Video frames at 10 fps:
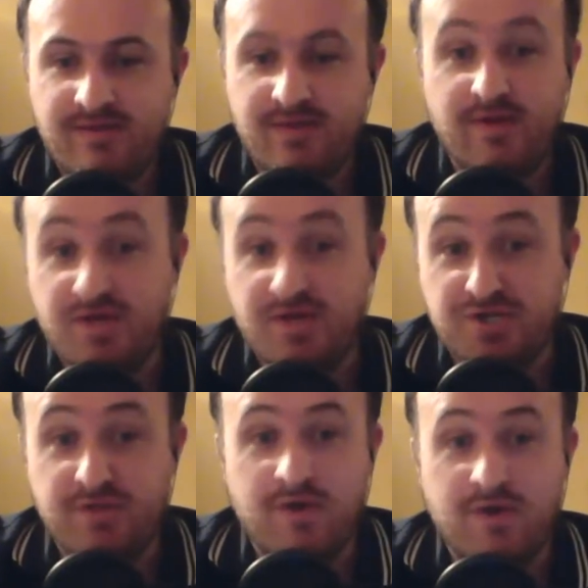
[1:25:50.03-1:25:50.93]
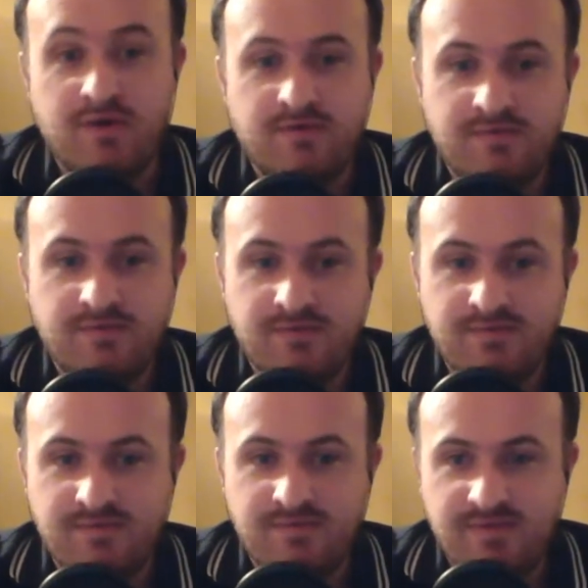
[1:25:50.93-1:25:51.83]
He really should, though.
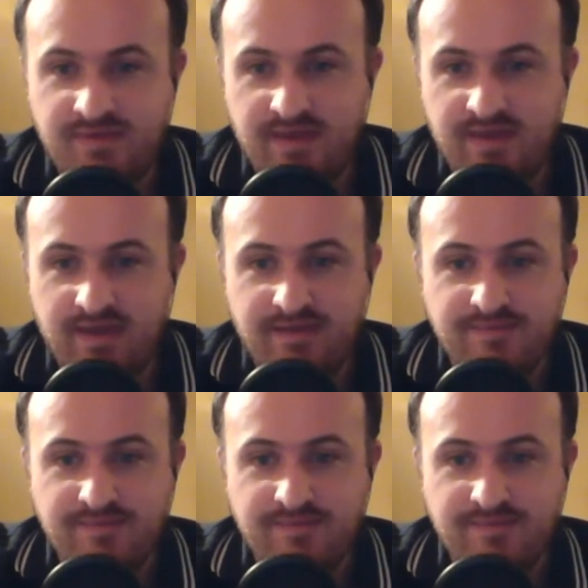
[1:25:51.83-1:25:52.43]
Dickhead.